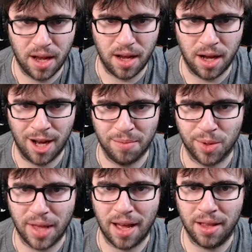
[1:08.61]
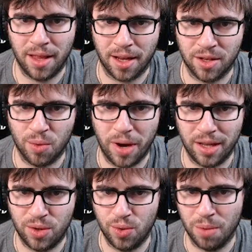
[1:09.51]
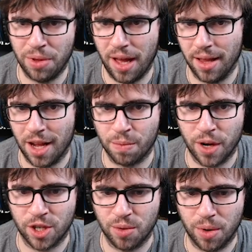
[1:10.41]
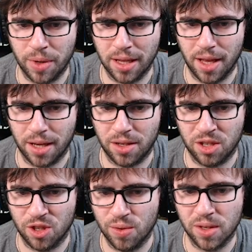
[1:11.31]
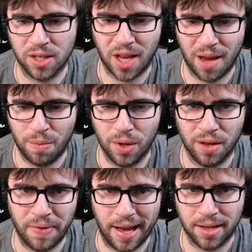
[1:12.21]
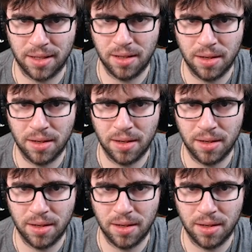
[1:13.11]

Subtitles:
So that like is a way to apply a lot of pressure where we could like just lose this game really fast.